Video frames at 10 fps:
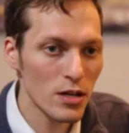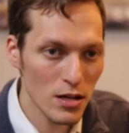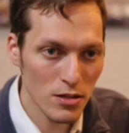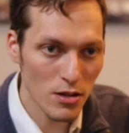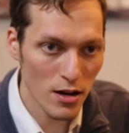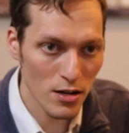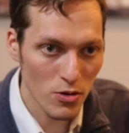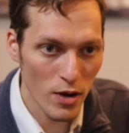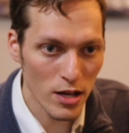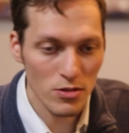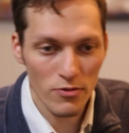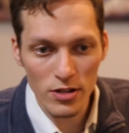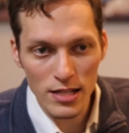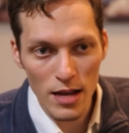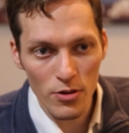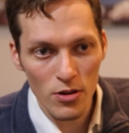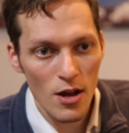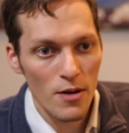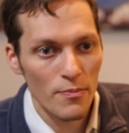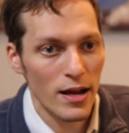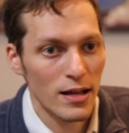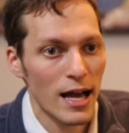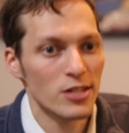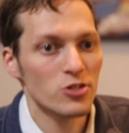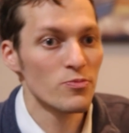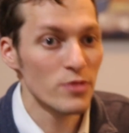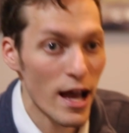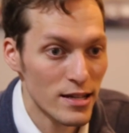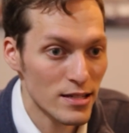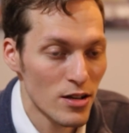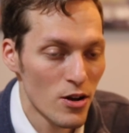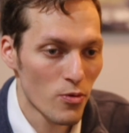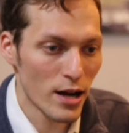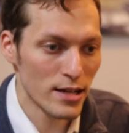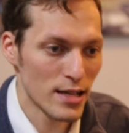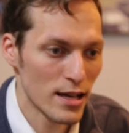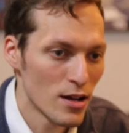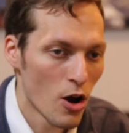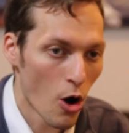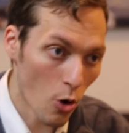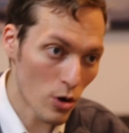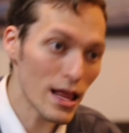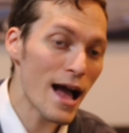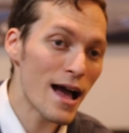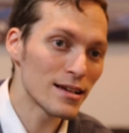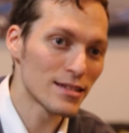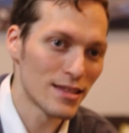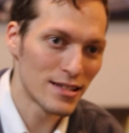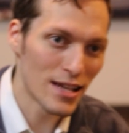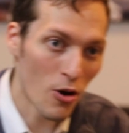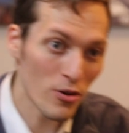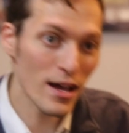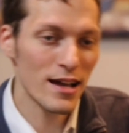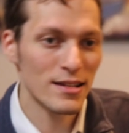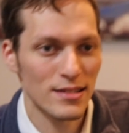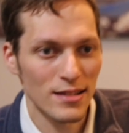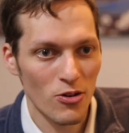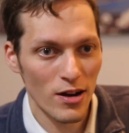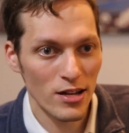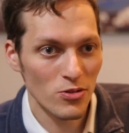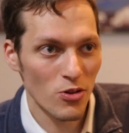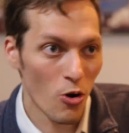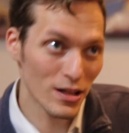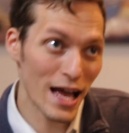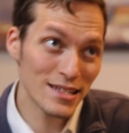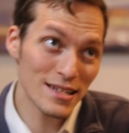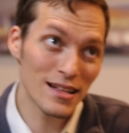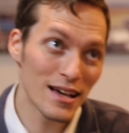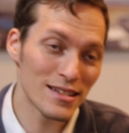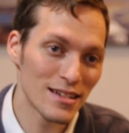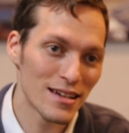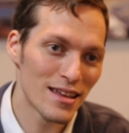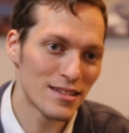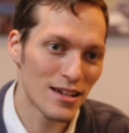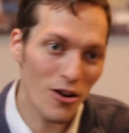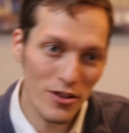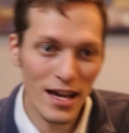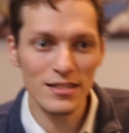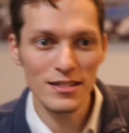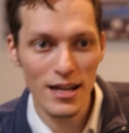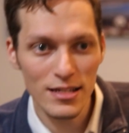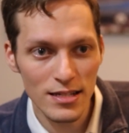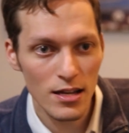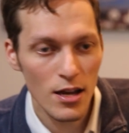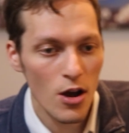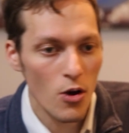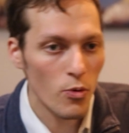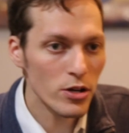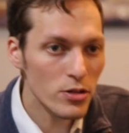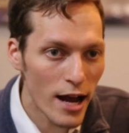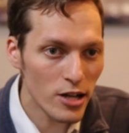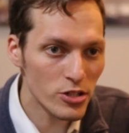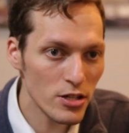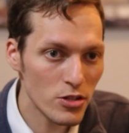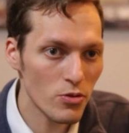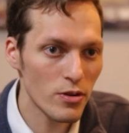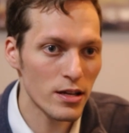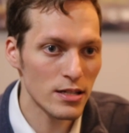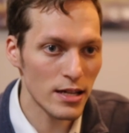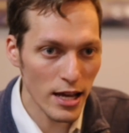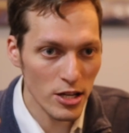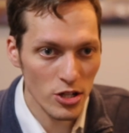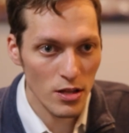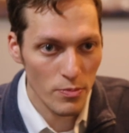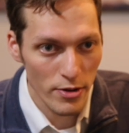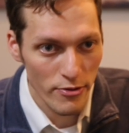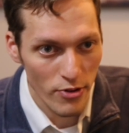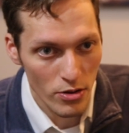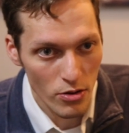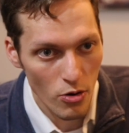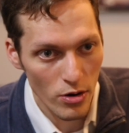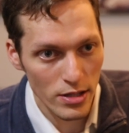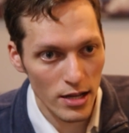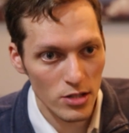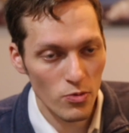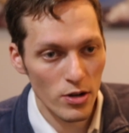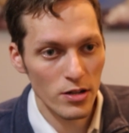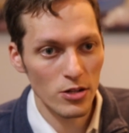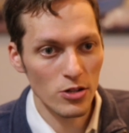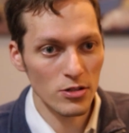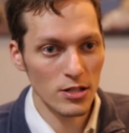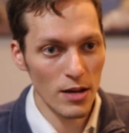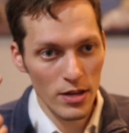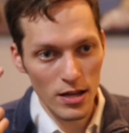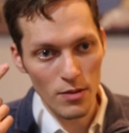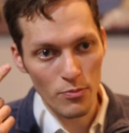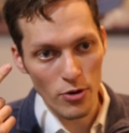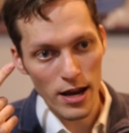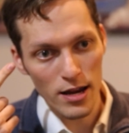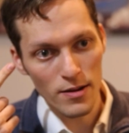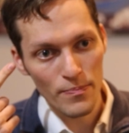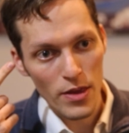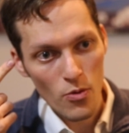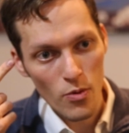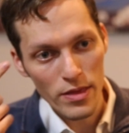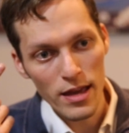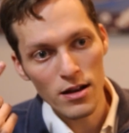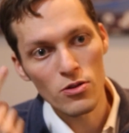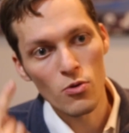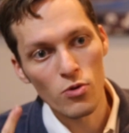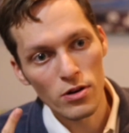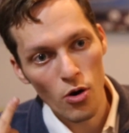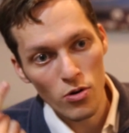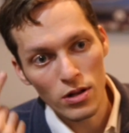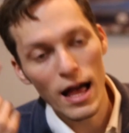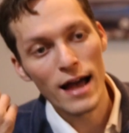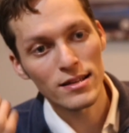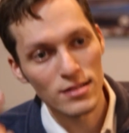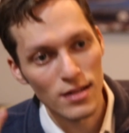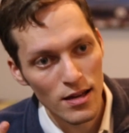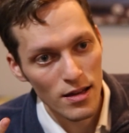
it in a targeted way. So for example, by classroom yes, where I say, oh class, and they say, oh yes, or I do, oh classy classy, and they say, oh yesy yesy, what you're actually doing is engaging the prefrontal cortex, where something in the brain, when they hear the word oh class,